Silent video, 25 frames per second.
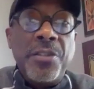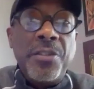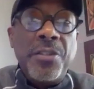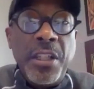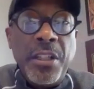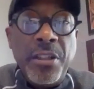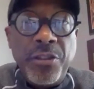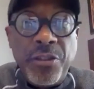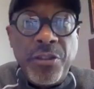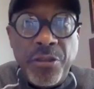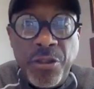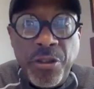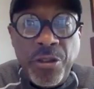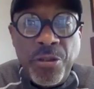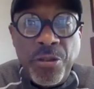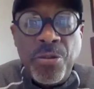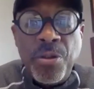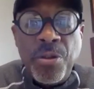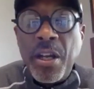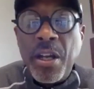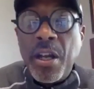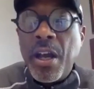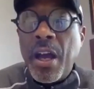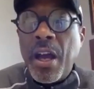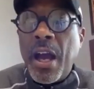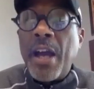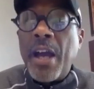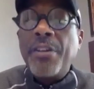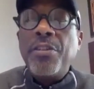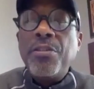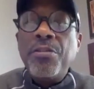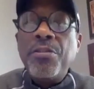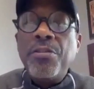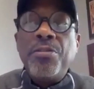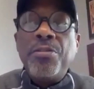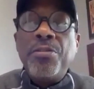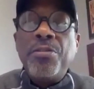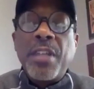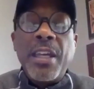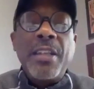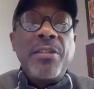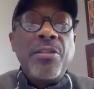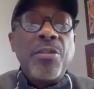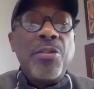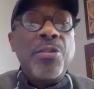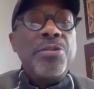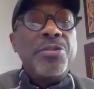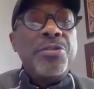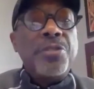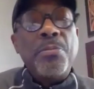in you. How do you take
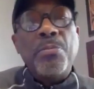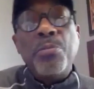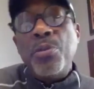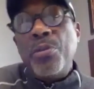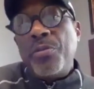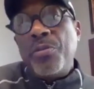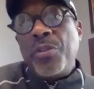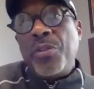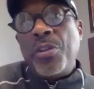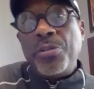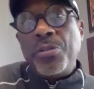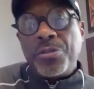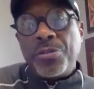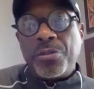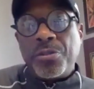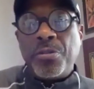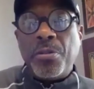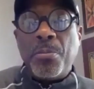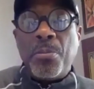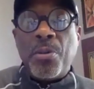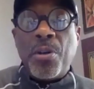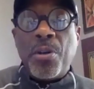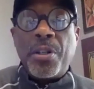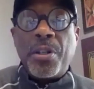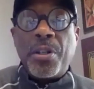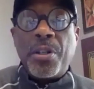those and move those to the market?